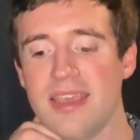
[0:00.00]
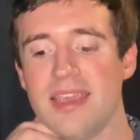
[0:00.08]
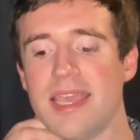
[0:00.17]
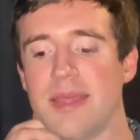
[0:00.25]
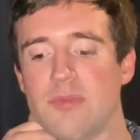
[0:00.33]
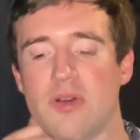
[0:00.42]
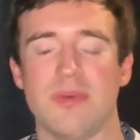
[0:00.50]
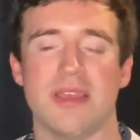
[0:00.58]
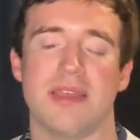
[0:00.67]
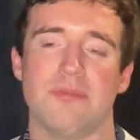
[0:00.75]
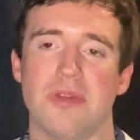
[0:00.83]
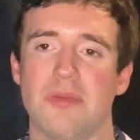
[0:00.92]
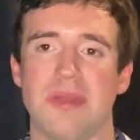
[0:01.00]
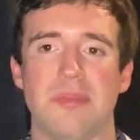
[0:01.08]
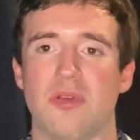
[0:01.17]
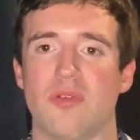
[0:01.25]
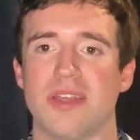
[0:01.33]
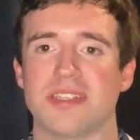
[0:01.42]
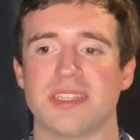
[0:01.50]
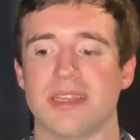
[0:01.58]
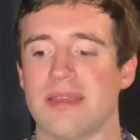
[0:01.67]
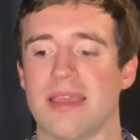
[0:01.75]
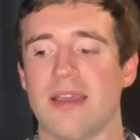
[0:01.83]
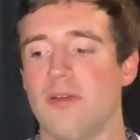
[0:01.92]
And will be
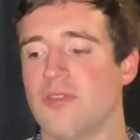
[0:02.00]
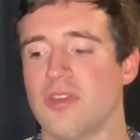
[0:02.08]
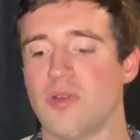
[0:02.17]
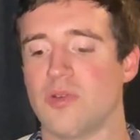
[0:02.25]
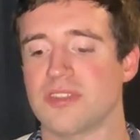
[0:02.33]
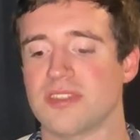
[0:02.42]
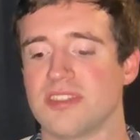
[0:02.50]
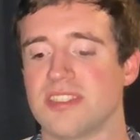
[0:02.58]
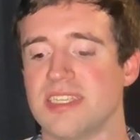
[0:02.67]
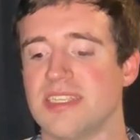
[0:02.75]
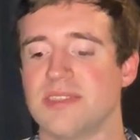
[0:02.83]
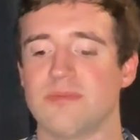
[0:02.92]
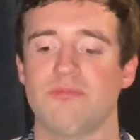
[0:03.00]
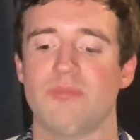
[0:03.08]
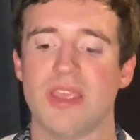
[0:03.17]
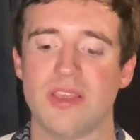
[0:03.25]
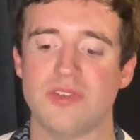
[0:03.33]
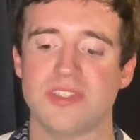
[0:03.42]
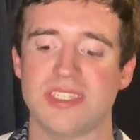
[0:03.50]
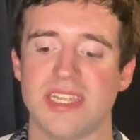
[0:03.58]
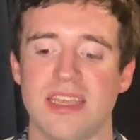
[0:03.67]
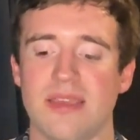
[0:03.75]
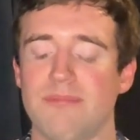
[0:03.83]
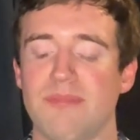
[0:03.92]
progressing over the course of the season. We could
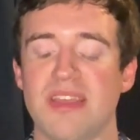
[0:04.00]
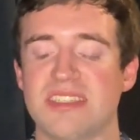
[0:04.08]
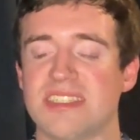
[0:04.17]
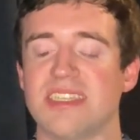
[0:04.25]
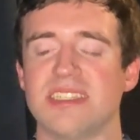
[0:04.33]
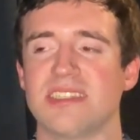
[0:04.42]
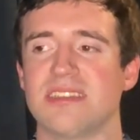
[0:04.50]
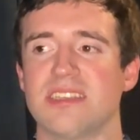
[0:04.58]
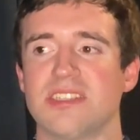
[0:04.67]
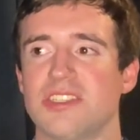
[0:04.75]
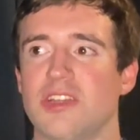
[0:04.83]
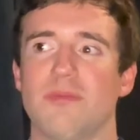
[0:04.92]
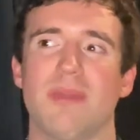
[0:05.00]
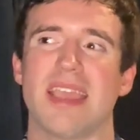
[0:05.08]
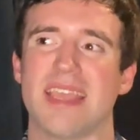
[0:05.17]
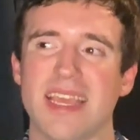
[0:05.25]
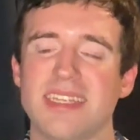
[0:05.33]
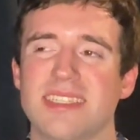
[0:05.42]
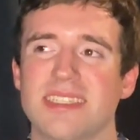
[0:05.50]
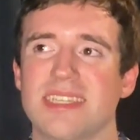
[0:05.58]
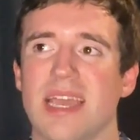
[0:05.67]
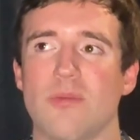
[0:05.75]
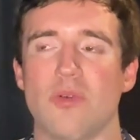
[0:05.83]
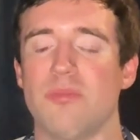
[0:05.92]
see him mid-season this year. My guess is
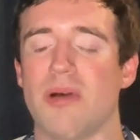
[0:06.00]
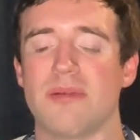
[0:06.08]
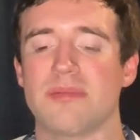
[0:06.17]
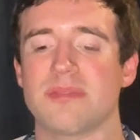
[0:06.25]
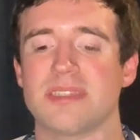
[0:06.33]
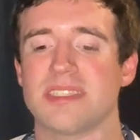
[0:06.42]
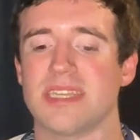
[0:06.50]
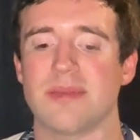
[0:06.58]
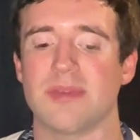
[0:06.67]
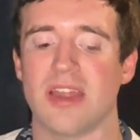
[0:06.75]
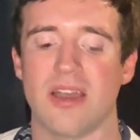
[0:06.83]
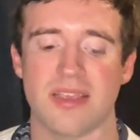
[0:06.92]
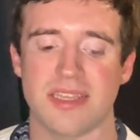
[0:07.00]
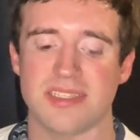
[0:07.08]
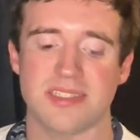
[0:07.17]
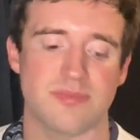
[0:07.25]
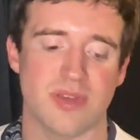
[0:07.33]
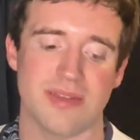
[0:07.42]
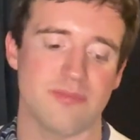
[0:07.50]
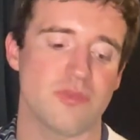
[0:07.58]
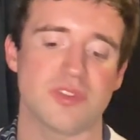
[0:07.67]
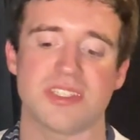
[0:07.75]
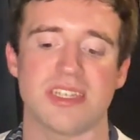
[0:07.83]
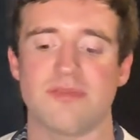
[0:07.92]
that we'll probably see him in August, but
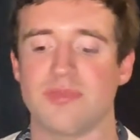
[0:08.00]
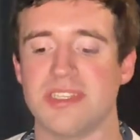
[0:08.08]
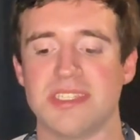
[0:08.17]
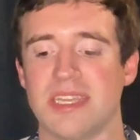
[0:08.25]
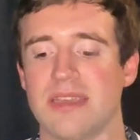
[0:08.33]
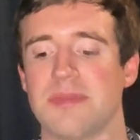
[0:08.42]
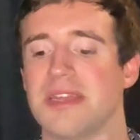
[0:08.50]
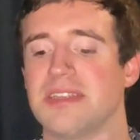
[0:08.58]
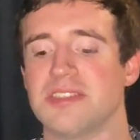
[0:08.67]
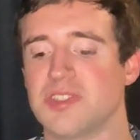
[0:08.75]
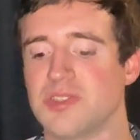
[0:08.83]
we'll see if we see him any